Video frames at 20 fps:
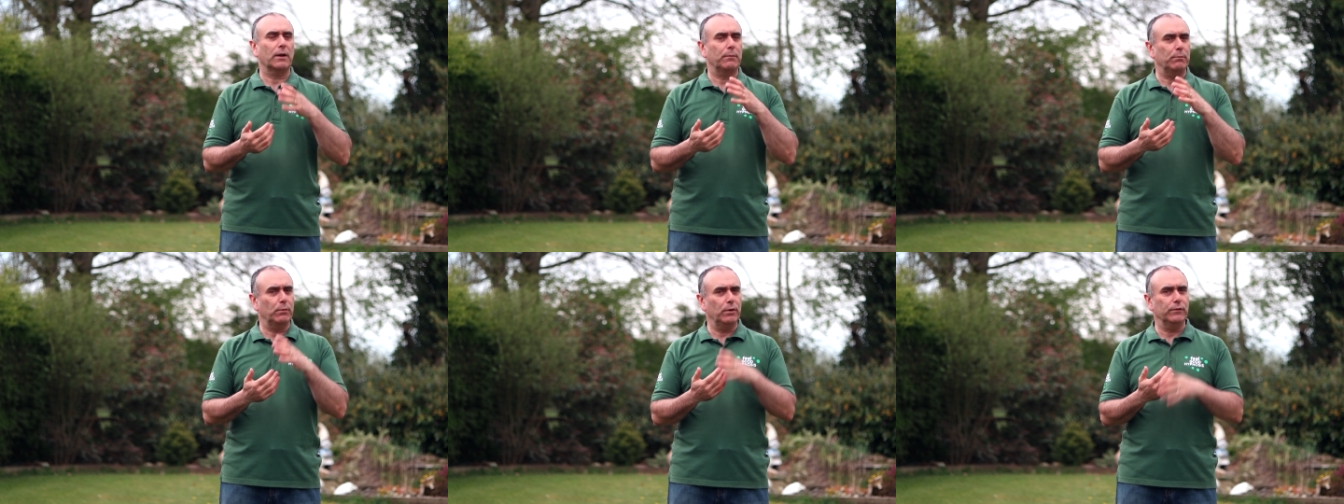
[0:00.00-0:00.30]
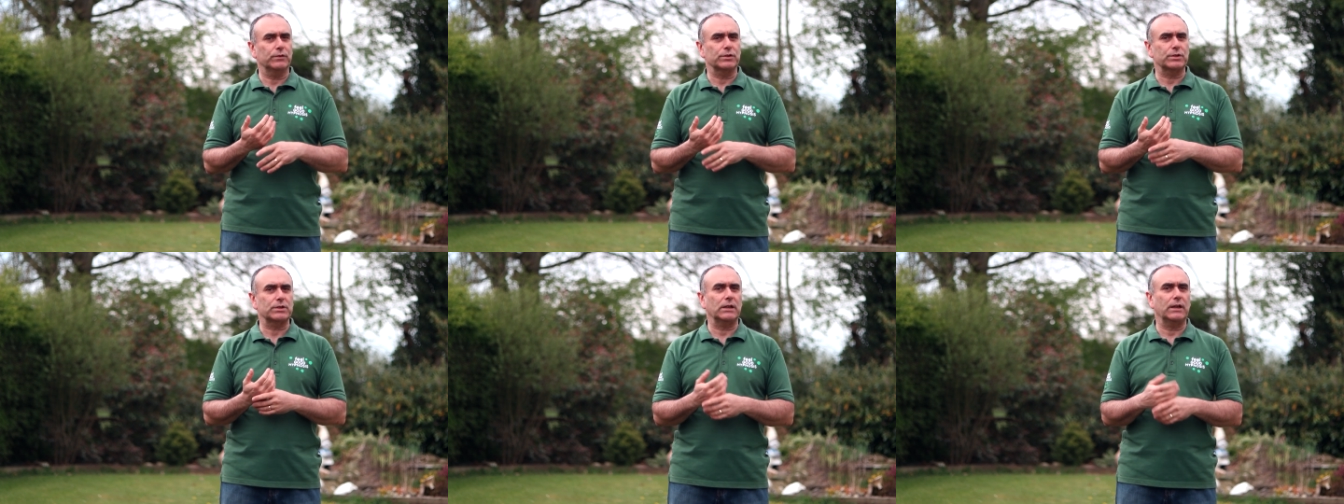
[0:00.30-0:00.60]
I
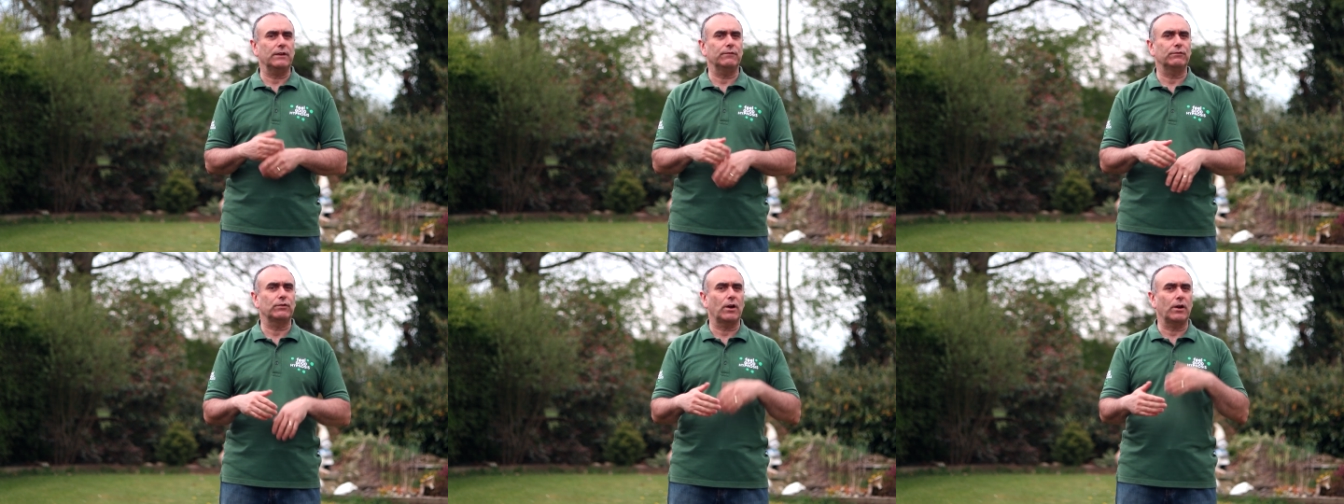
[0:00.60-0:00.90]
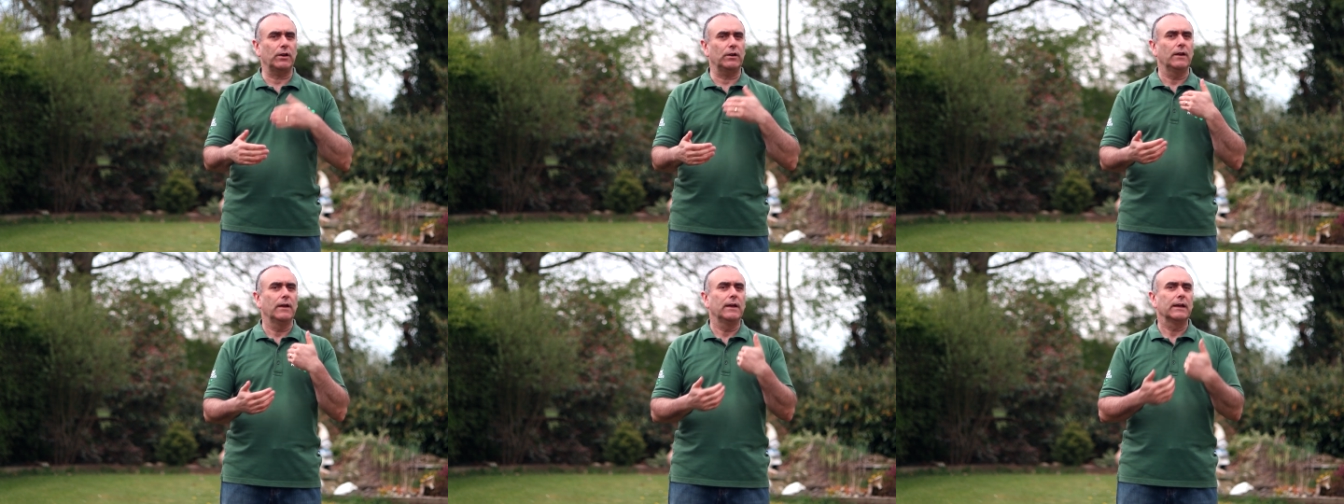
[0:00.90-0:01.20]
moved her sleeve
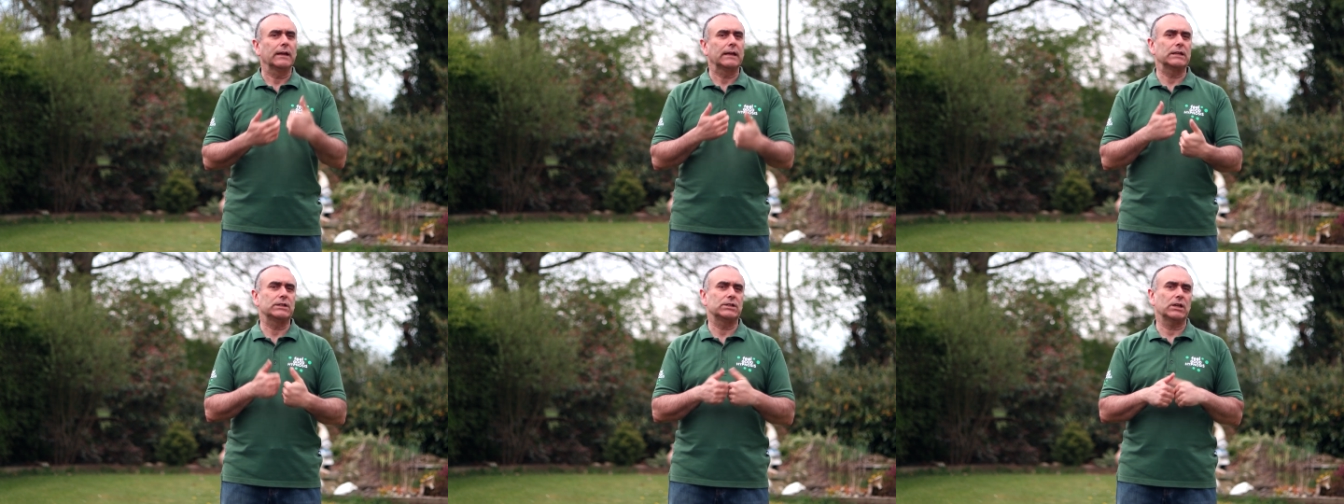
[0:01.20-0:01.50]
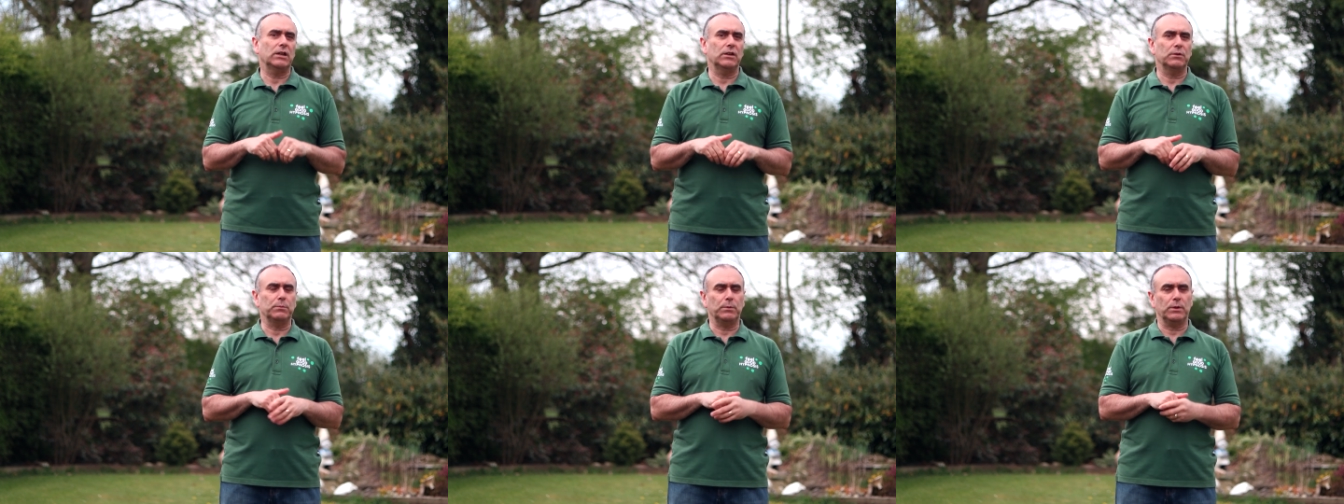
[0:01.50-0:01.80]
down,
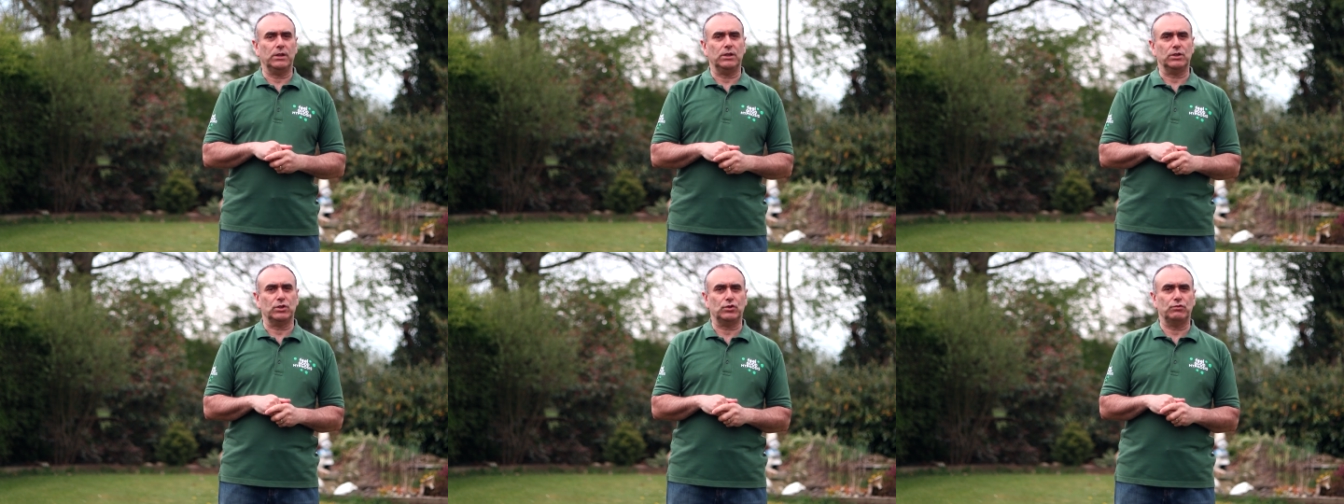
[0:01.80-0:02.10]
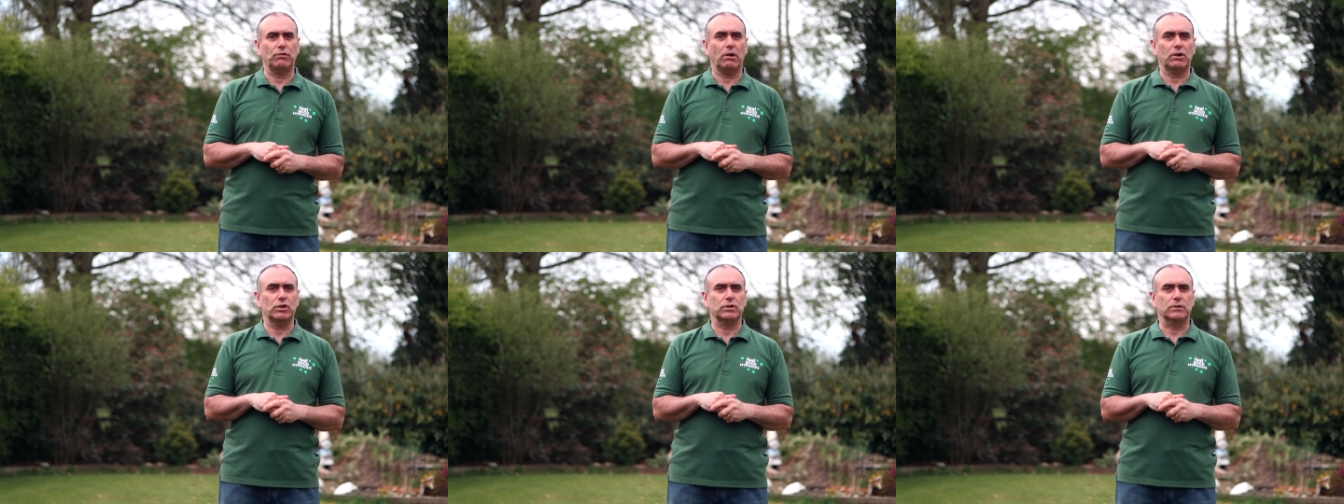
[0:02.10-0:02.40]
continued with the
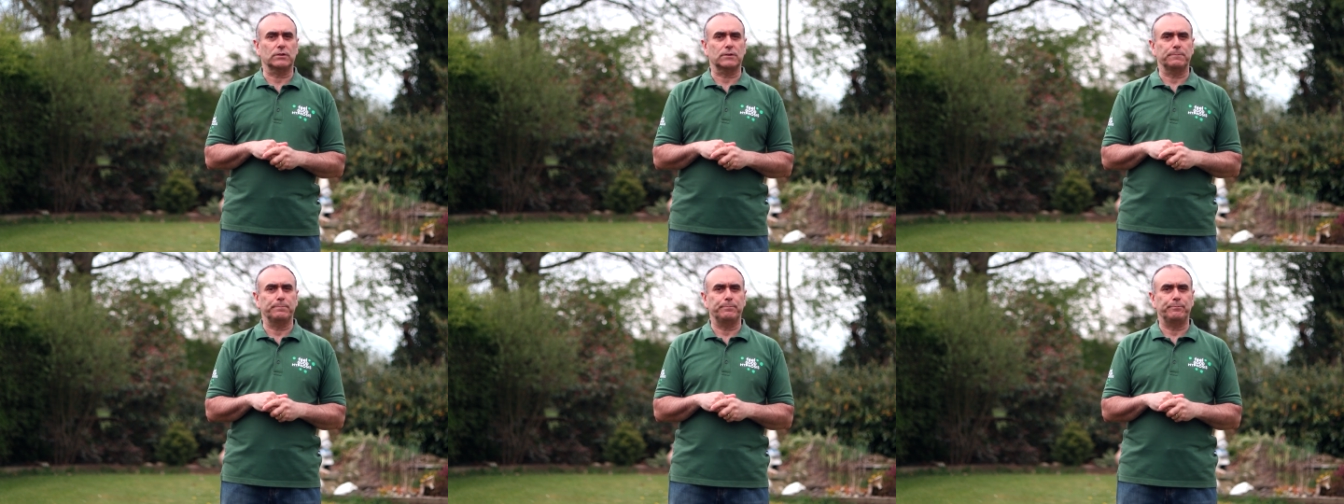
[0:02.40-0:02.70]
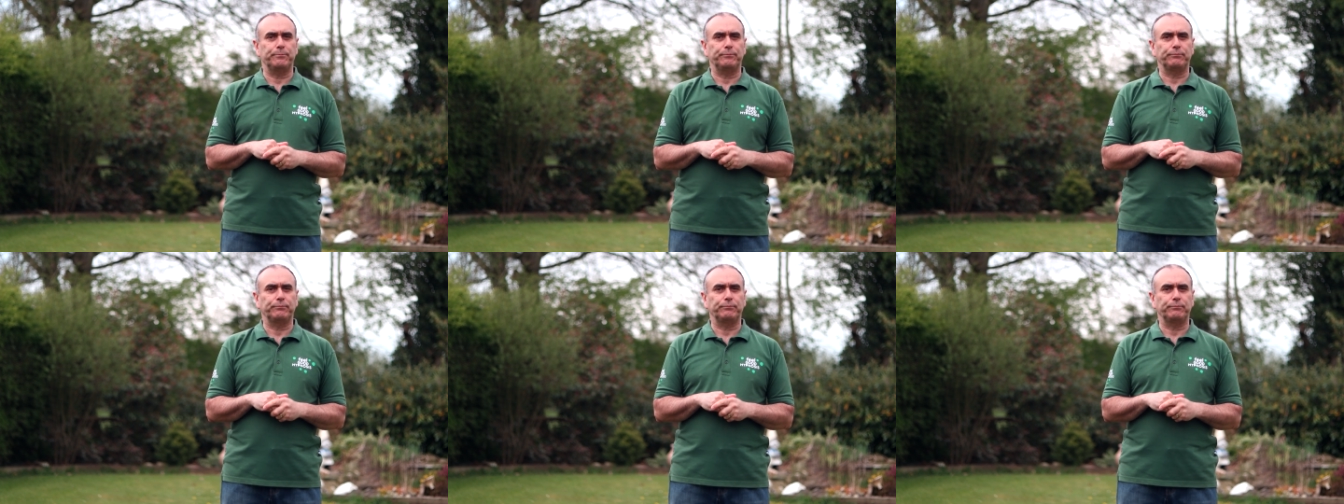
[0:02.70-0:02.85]
instructions.